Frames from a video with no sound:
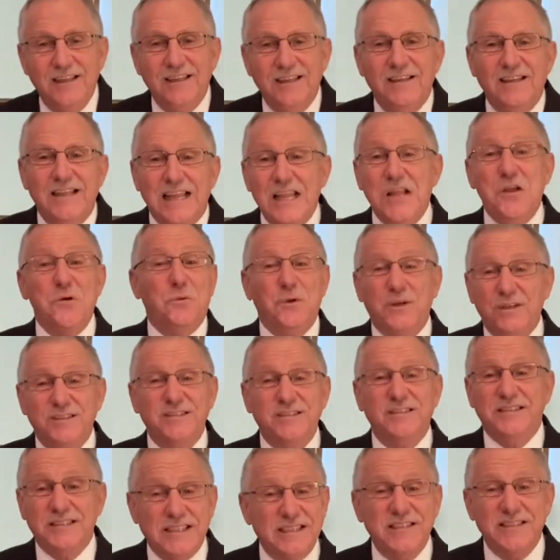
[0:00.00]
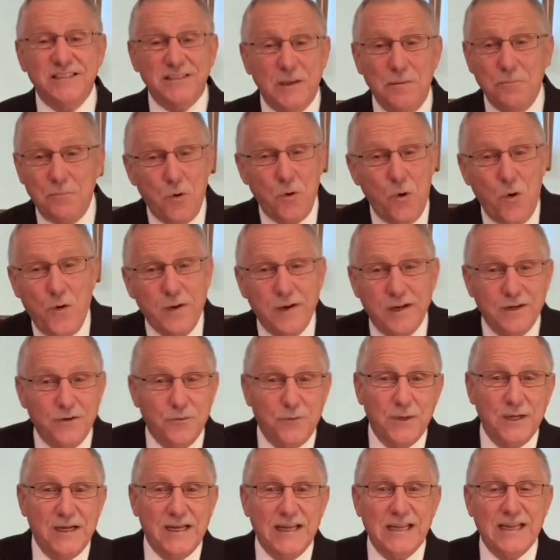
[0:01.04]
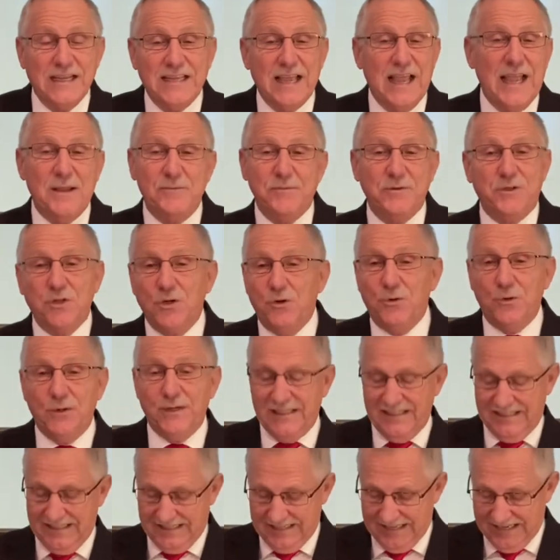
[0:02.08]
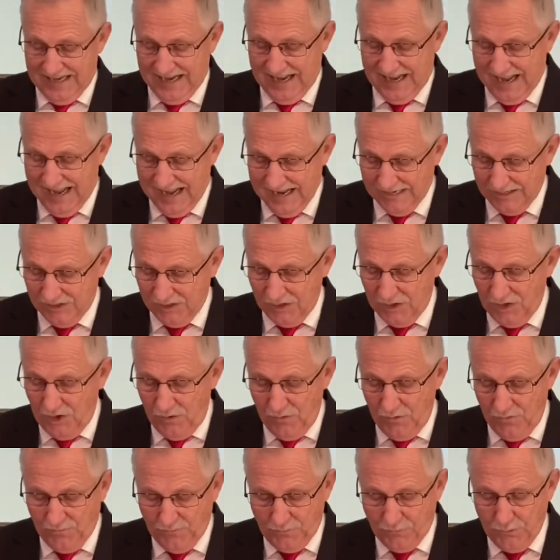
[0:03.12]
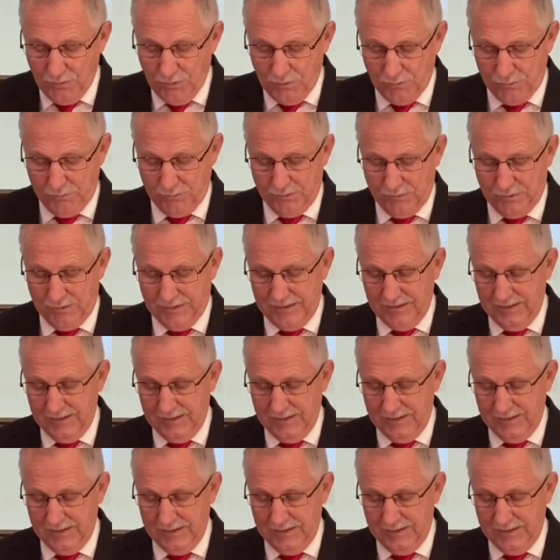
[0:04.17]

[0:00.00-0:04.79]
he was disappointed when it came to it and it had no fruit.